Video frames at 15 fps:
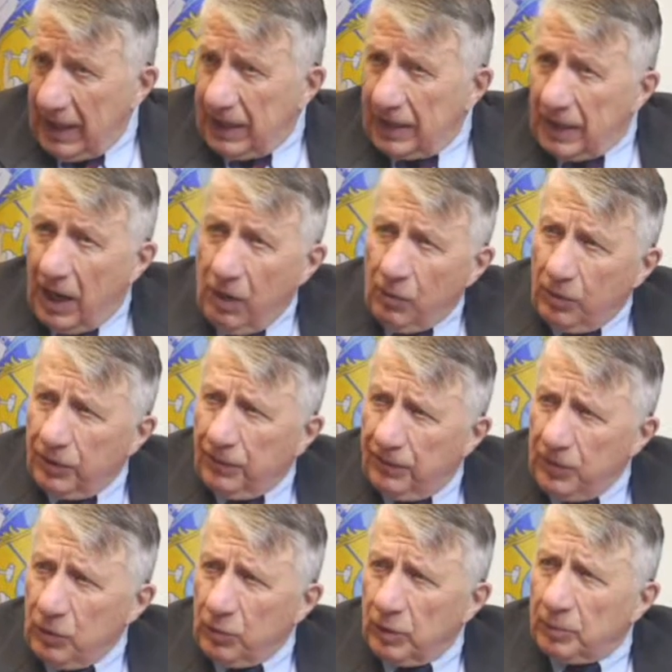Now, with
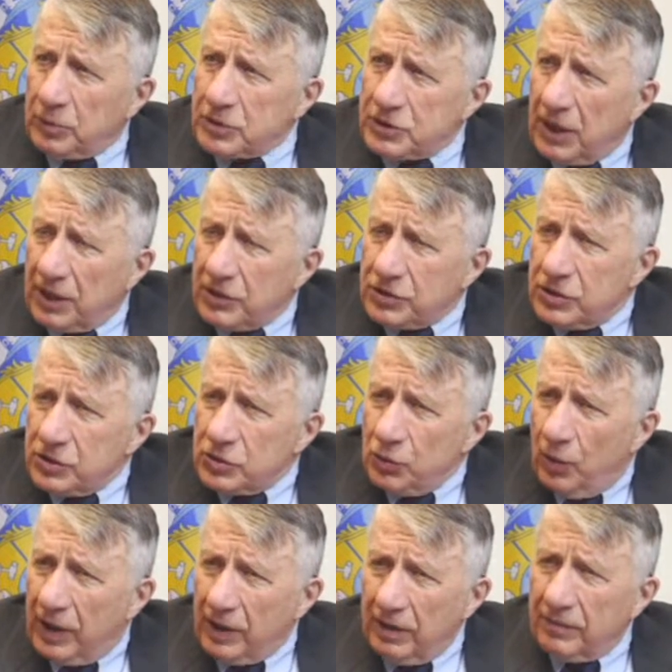fewer protections,
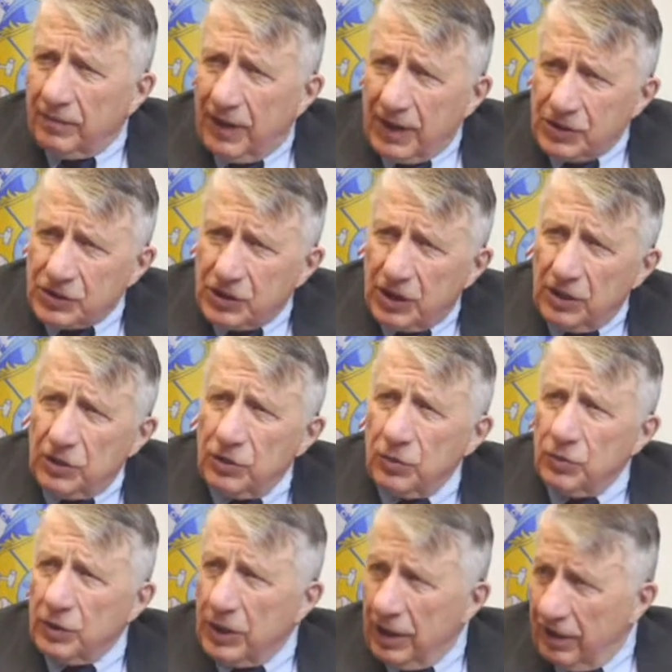what advice can
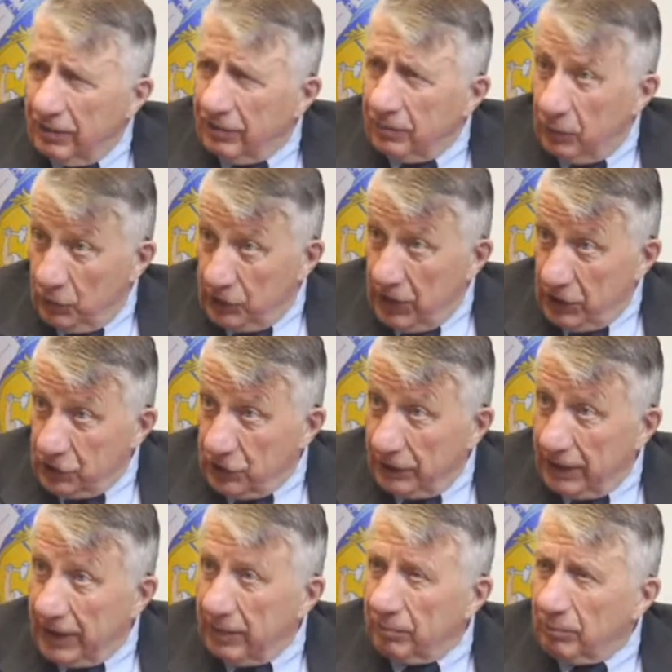you give
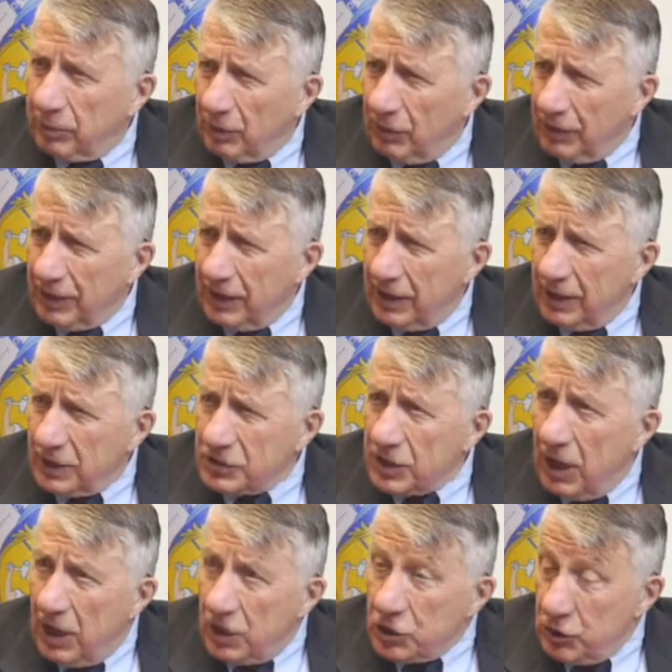potential employees
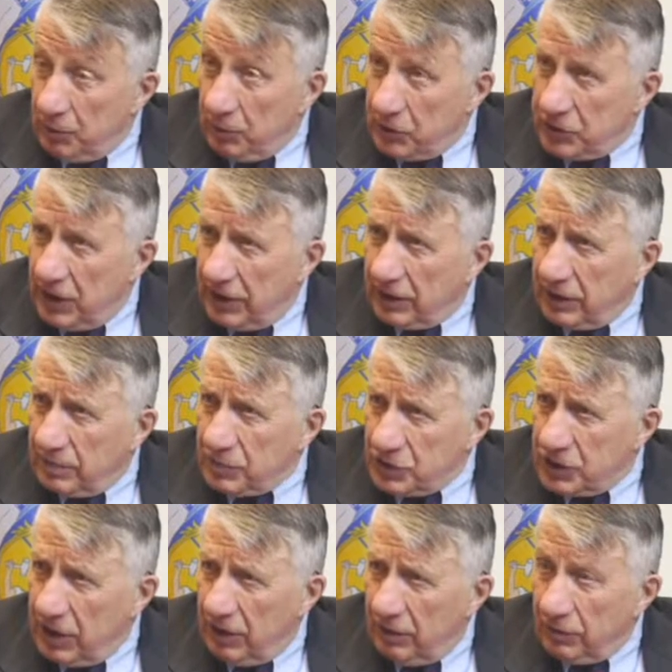to protect
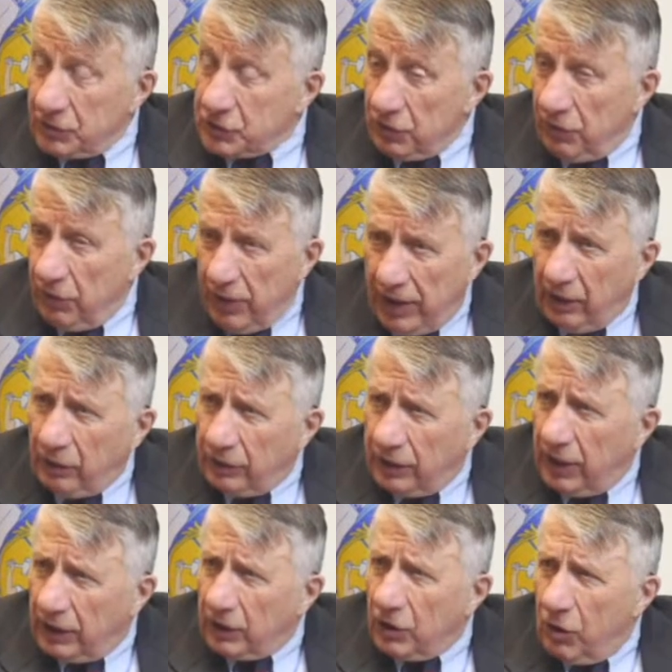themselves so they don't
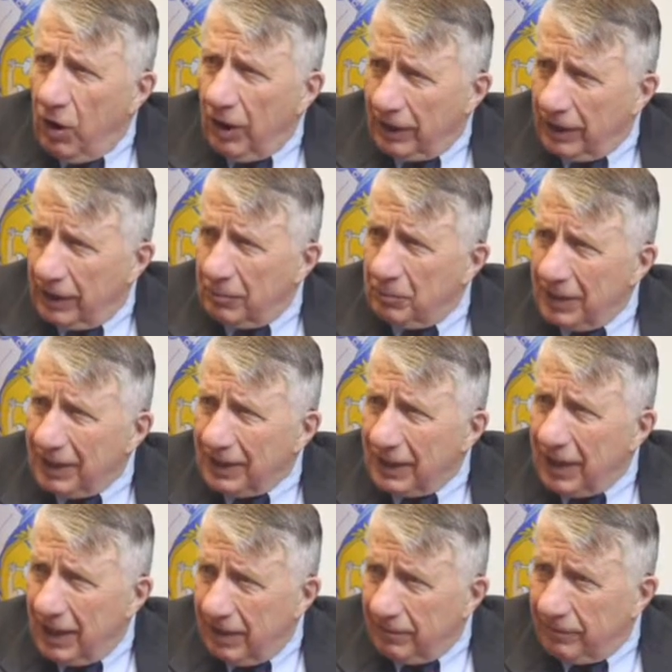get caught in
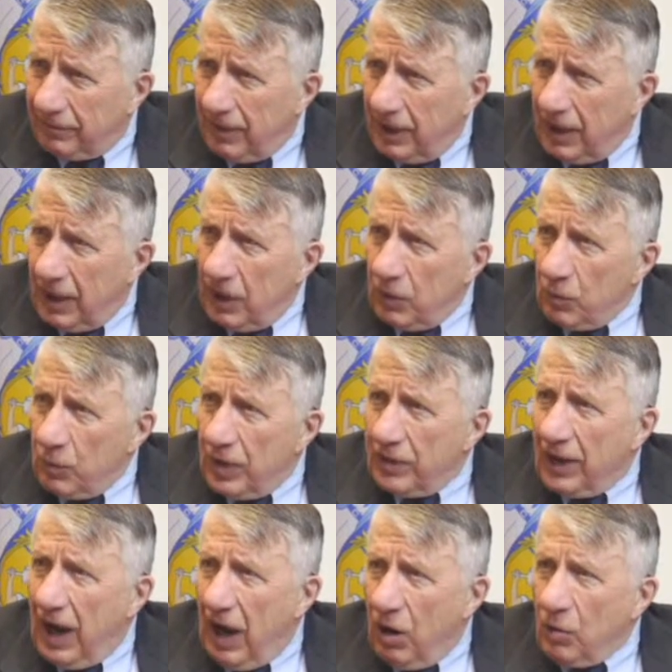midlife
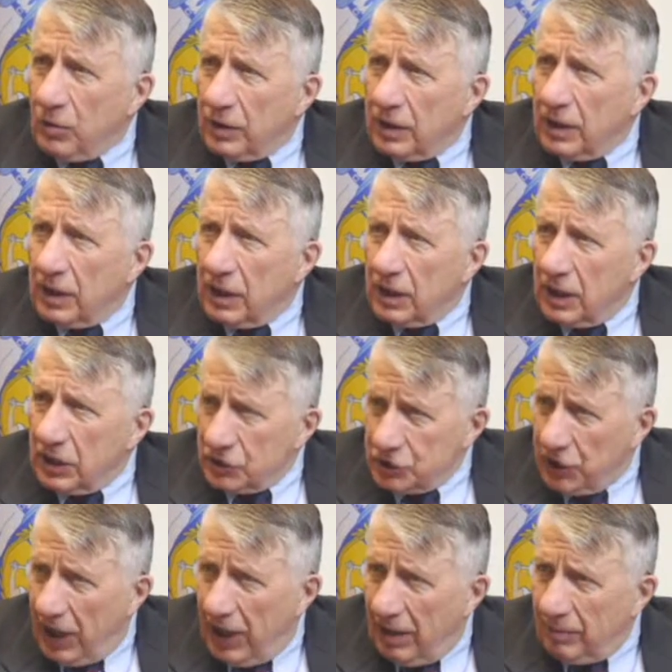without a
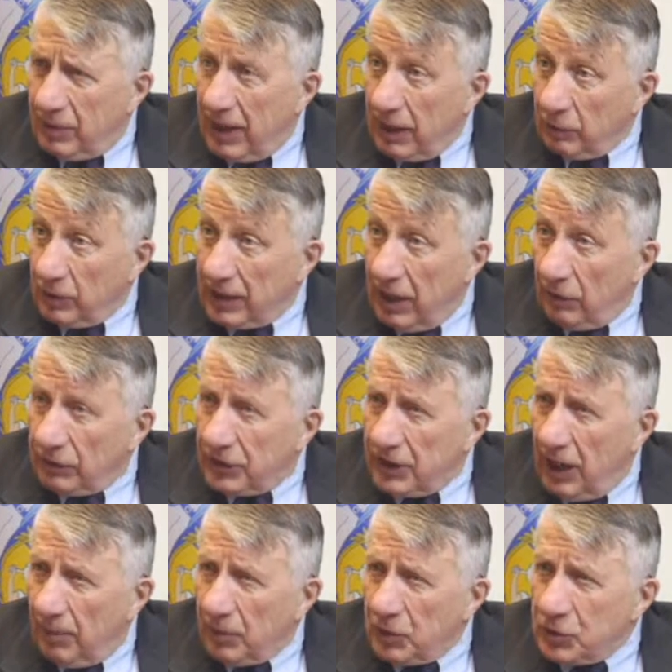job and without
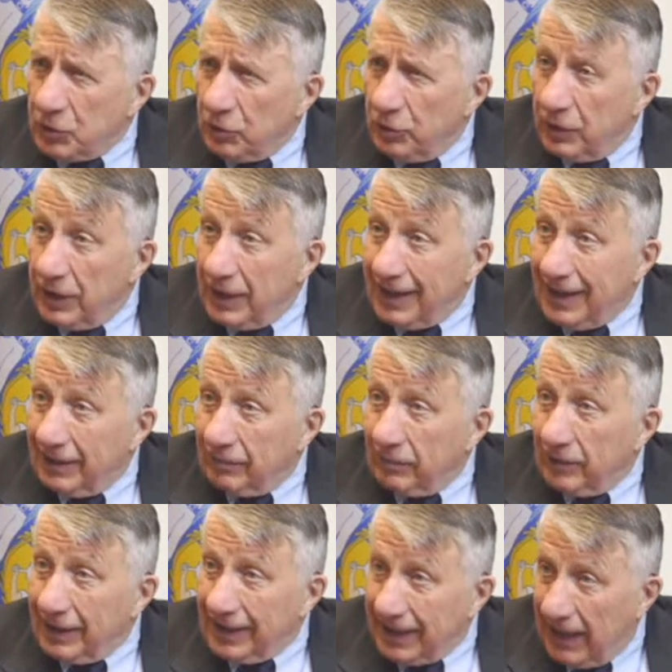the opportunity
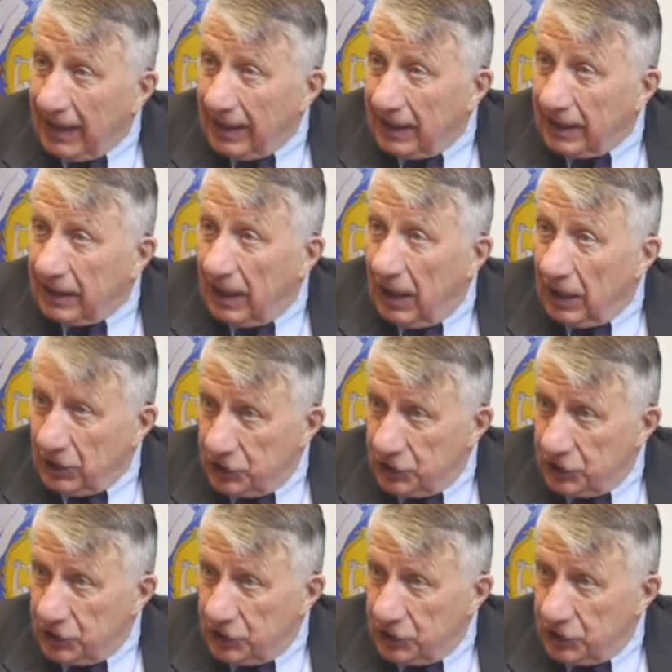of getting a